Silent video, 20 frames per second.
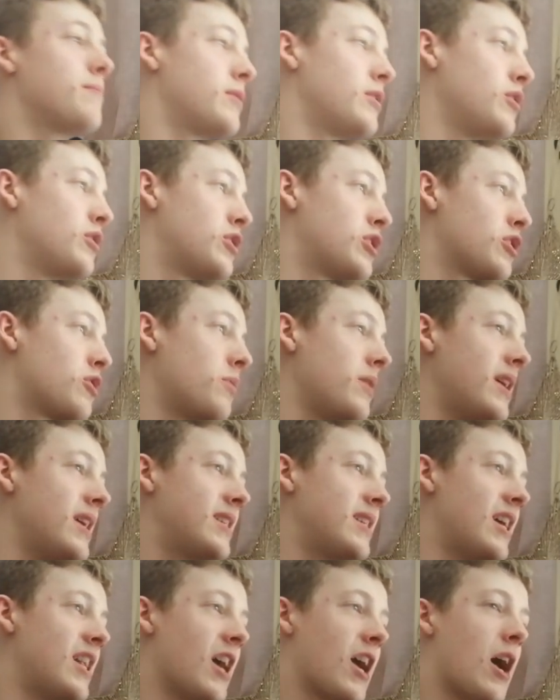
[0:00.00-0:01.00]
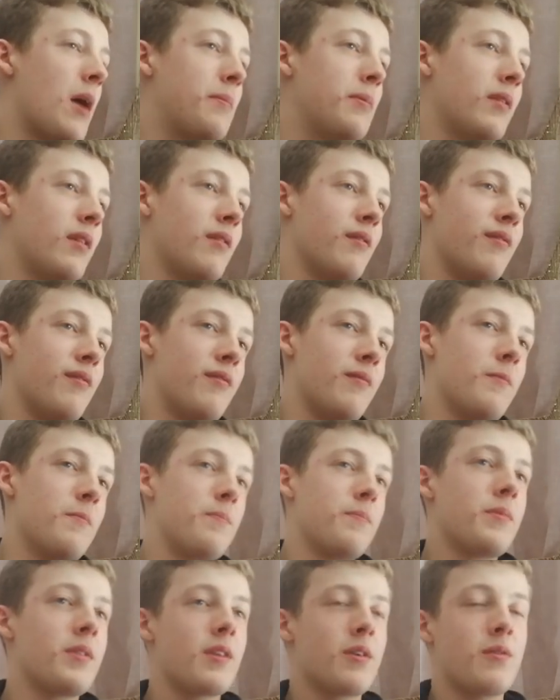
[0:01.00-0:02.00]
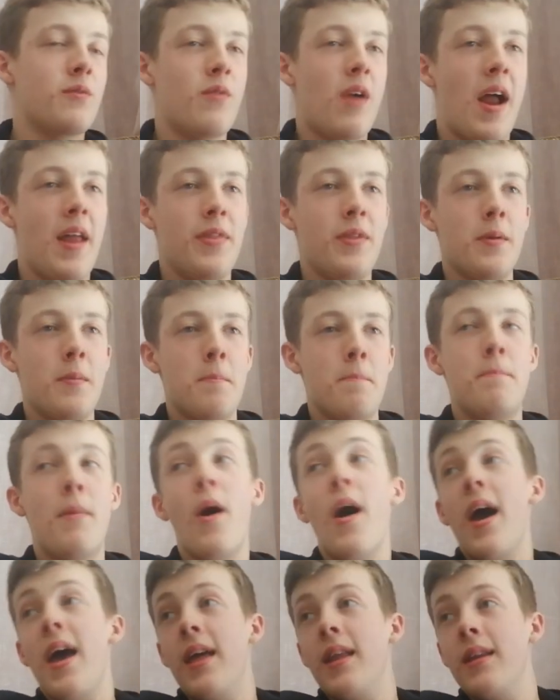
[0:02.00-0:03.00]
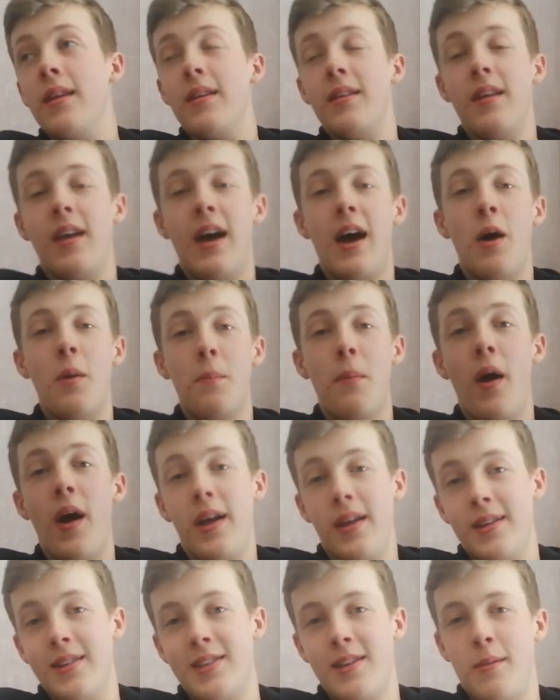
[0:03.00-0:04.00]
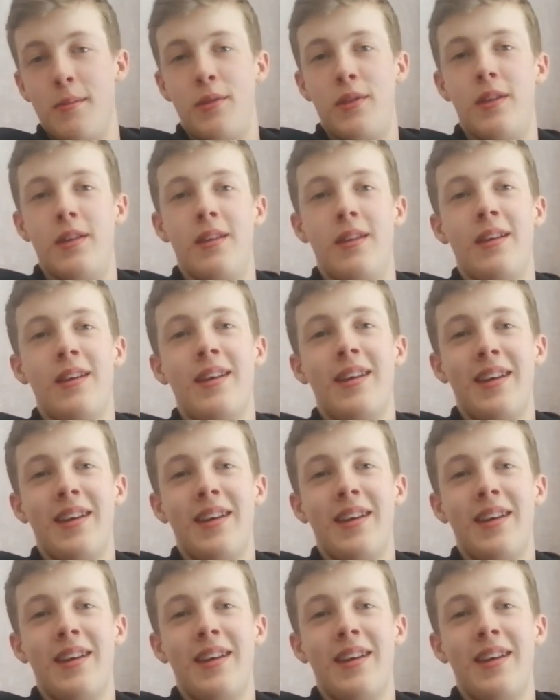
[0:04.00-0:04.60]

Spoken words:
you squeeze in a couple of random button, like, I'll butt in something.